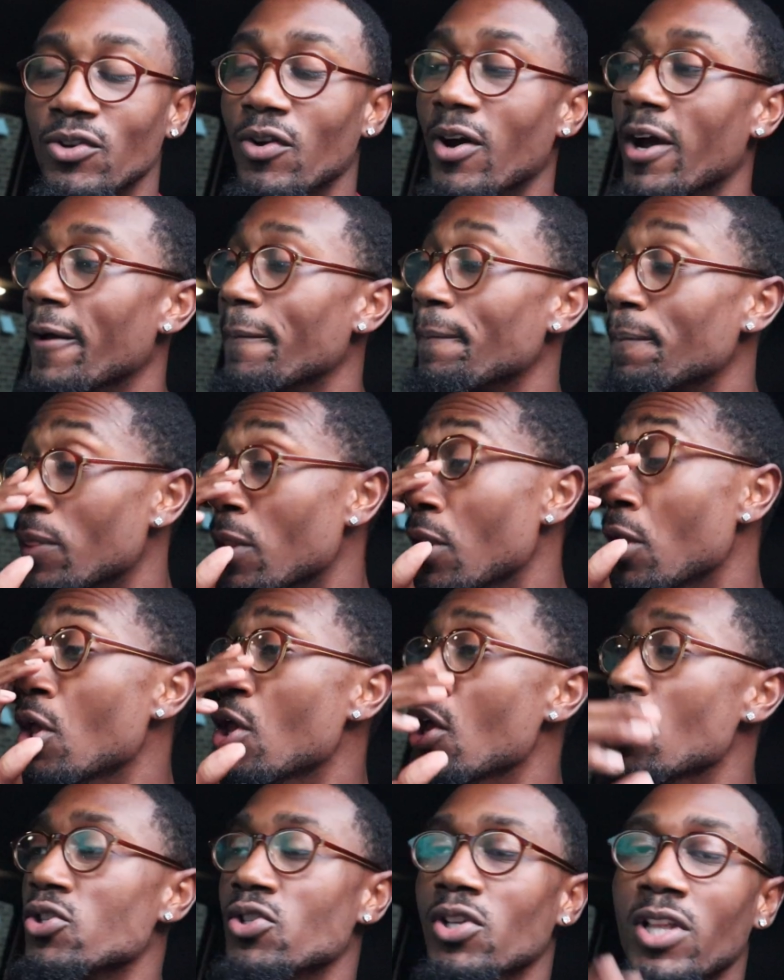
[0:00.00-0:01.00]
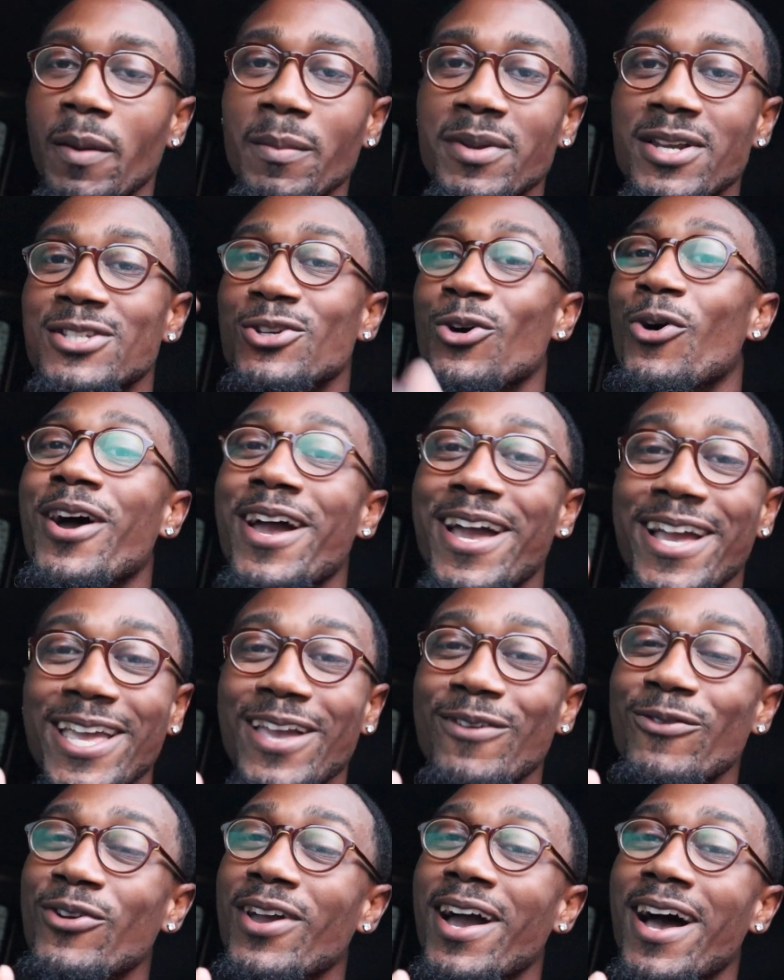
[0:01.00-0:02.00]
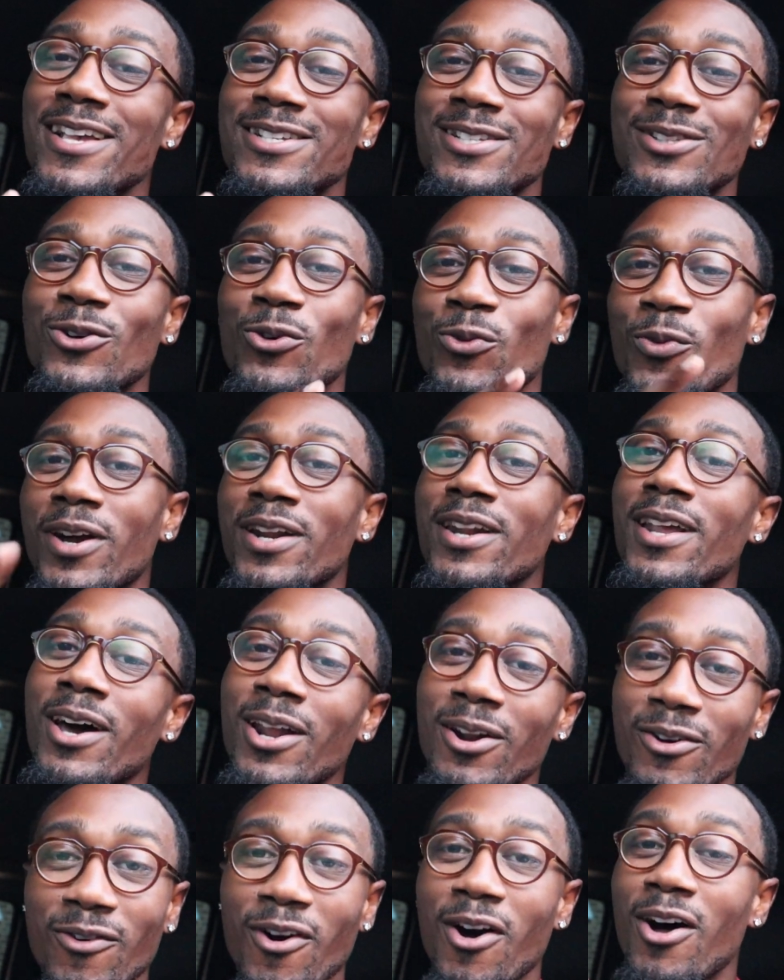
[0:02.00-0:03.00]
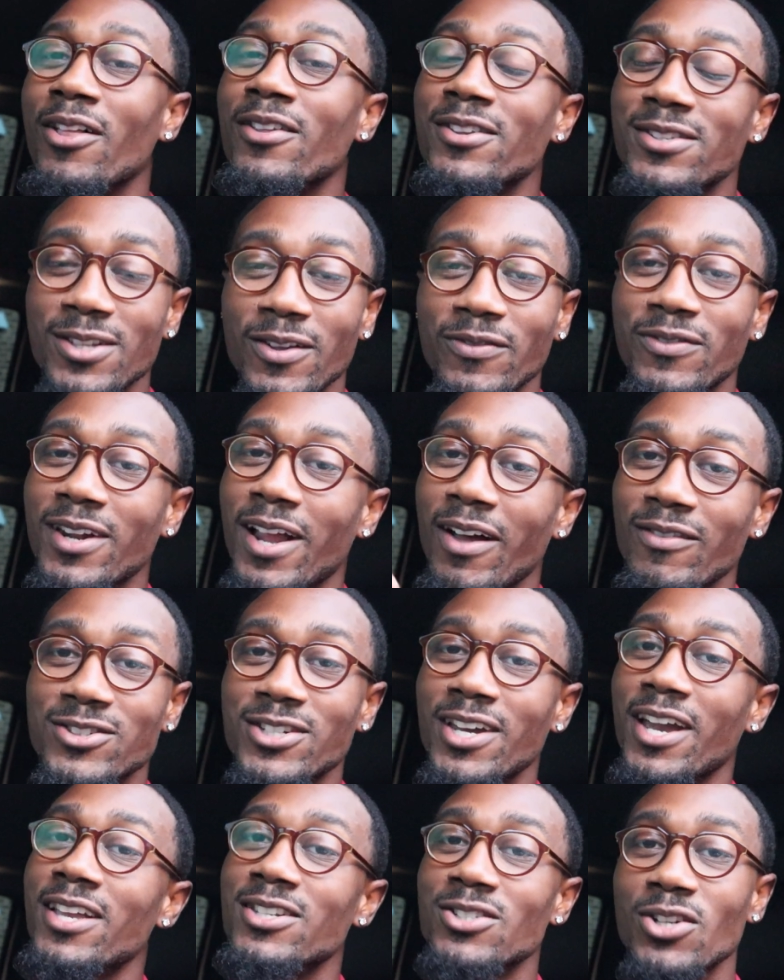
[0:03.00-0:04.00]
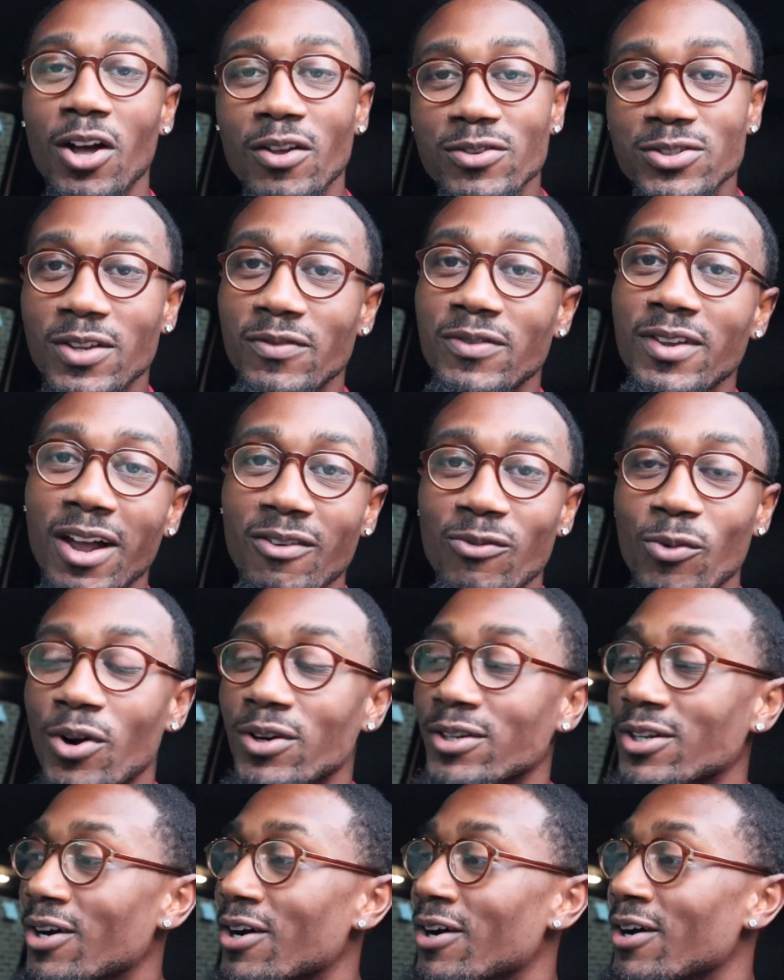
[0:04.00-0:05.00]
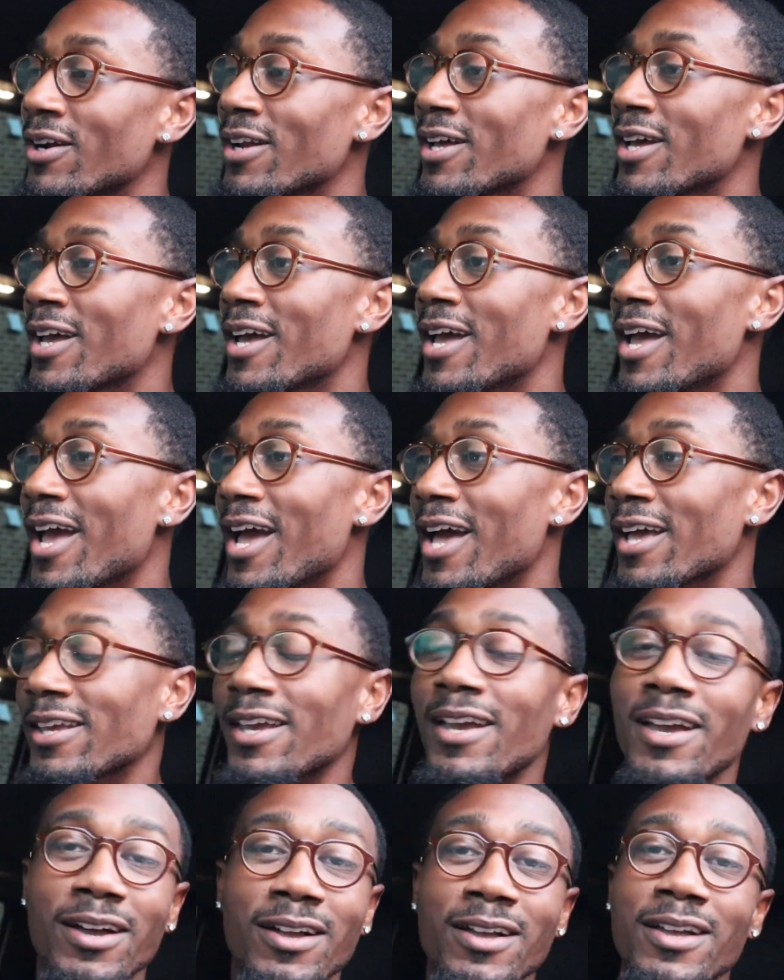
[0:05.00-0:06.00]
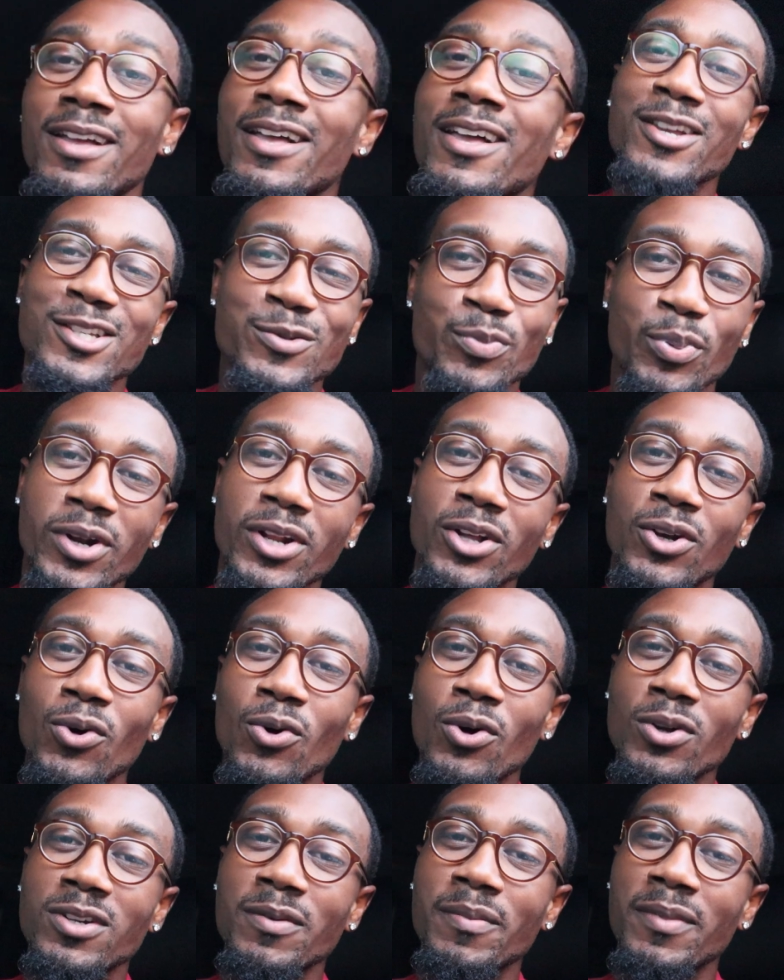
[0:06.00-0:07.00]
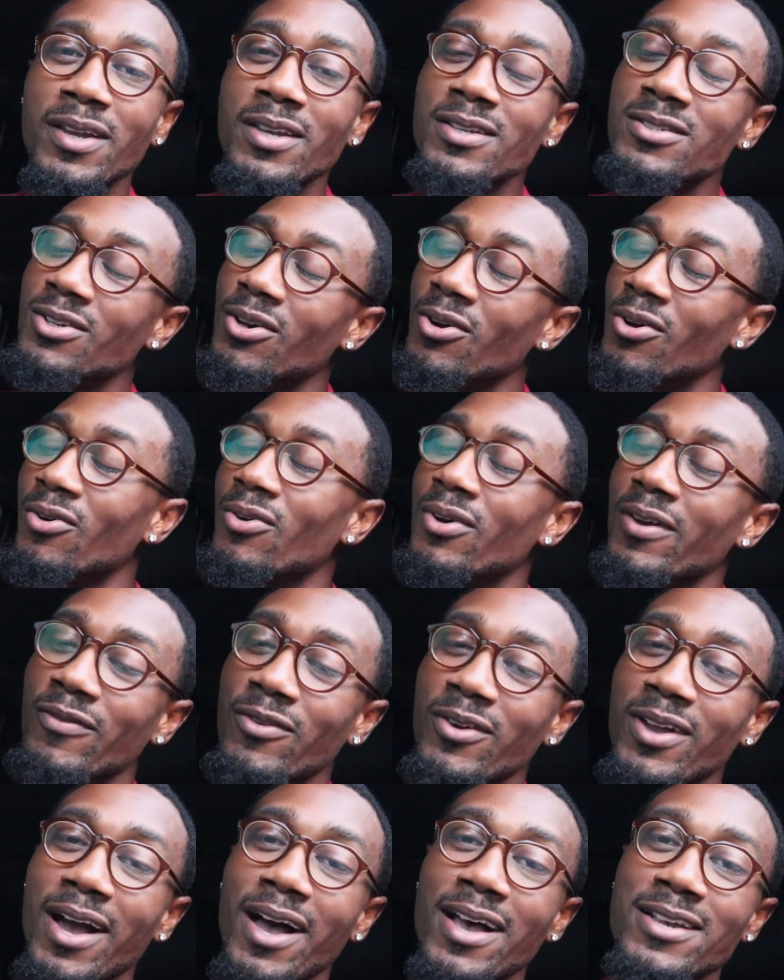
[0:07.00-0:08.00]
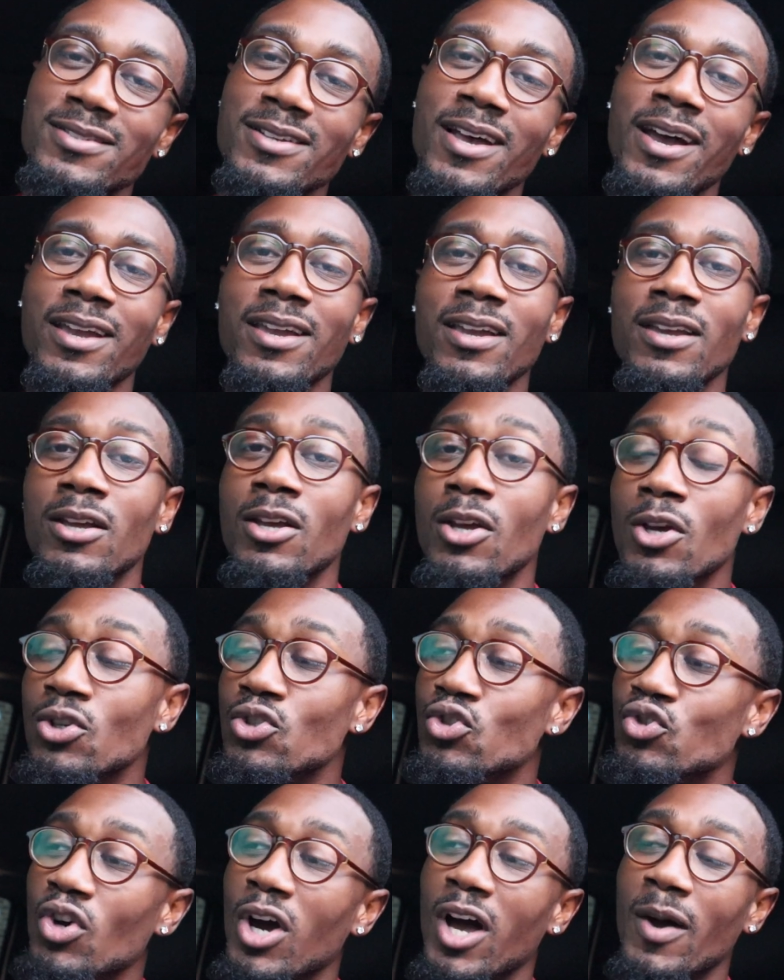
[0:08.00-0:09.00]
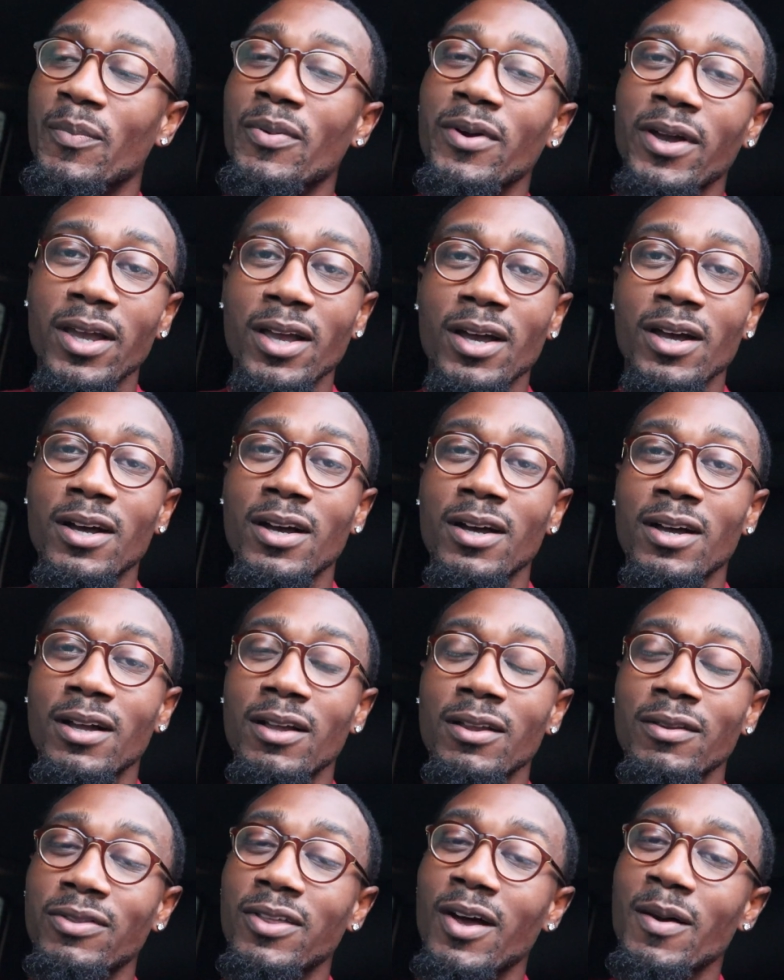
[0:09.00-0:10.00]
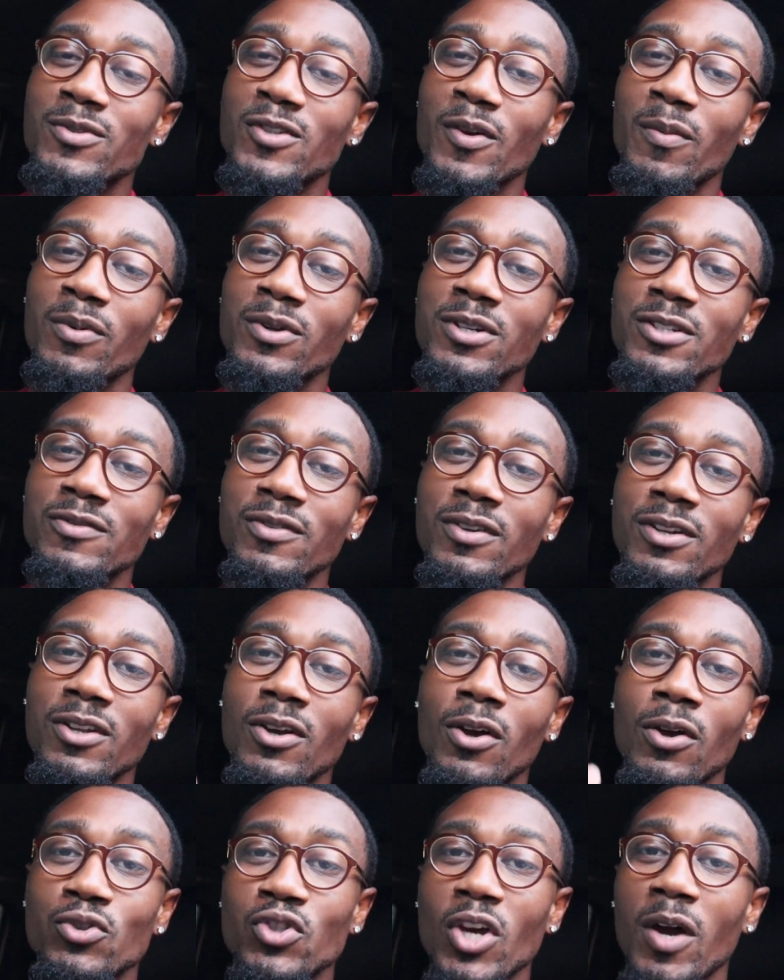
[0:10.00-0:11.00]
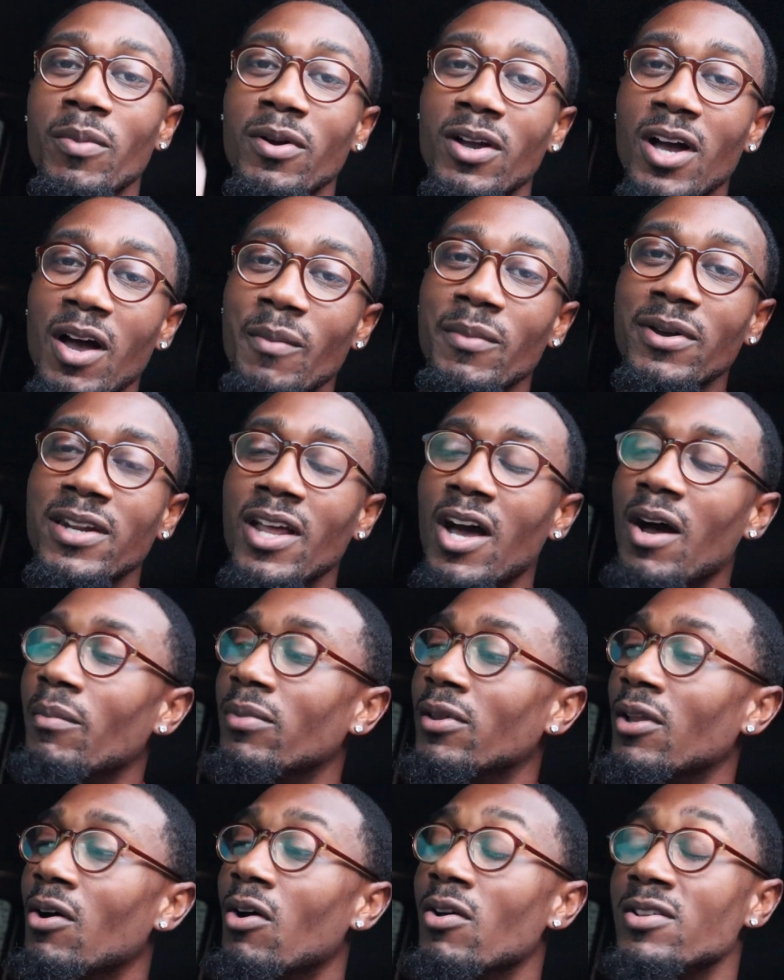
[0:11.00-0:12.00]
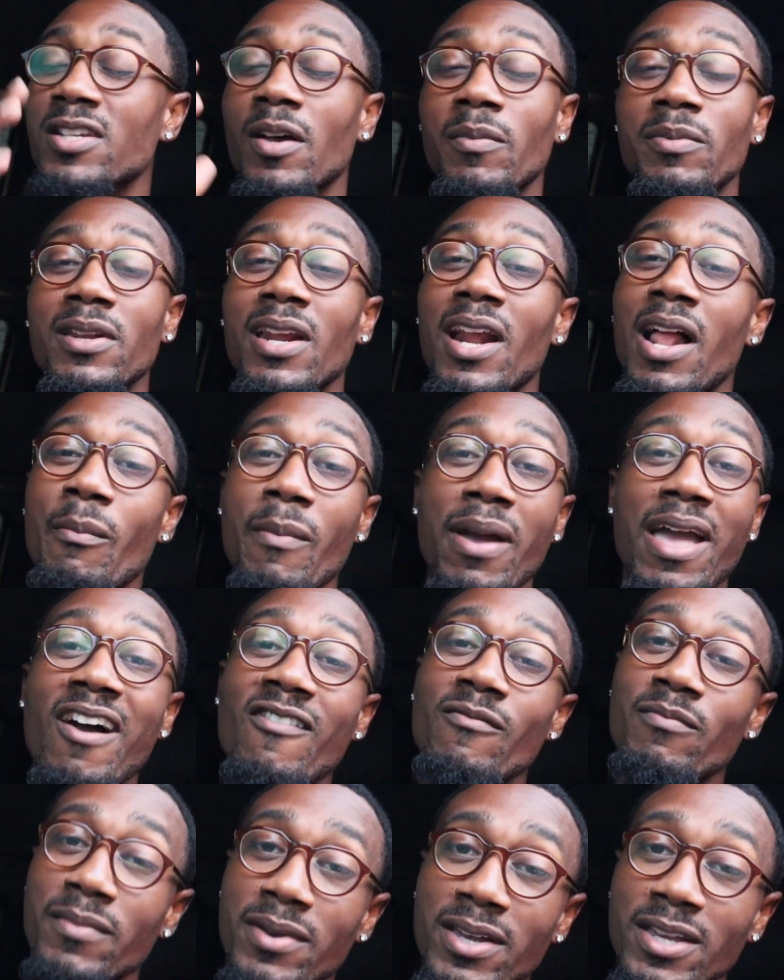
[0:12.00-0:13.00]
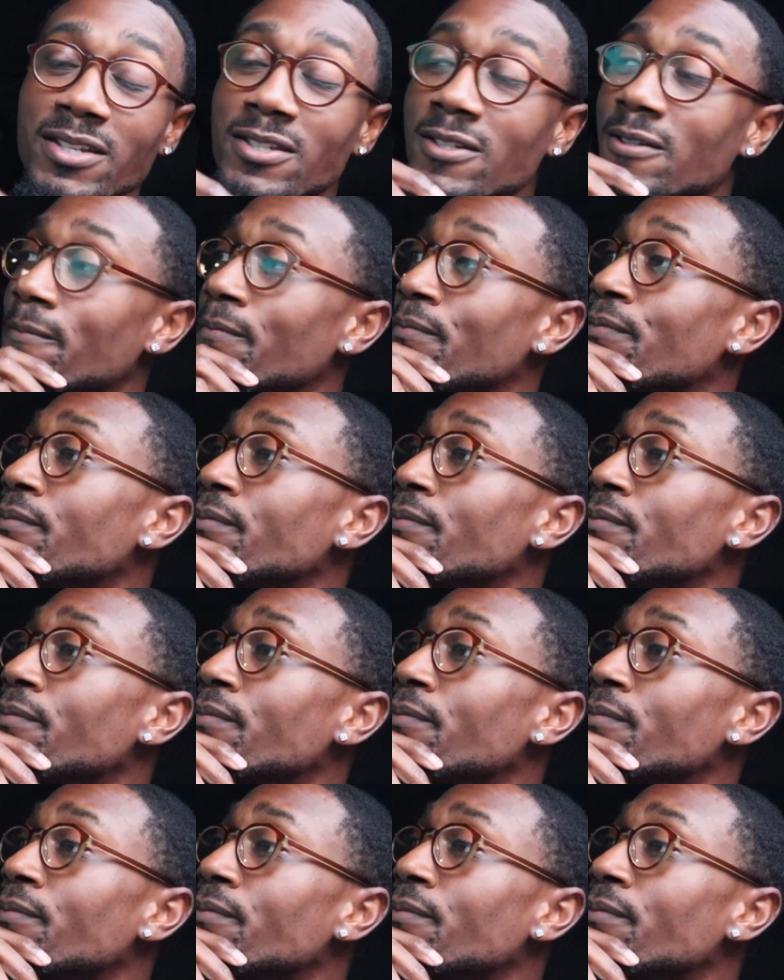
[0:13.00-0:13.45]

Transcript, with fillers: All right, so let me just go ahead and give you guys a little rundown of all the stuff that I've changed and all the stuff that I've worked on. And yeah, it's pretty cool to me. So if you guys like it, drop a thumbs up on this video, drop a comment down below on something that I may have missed.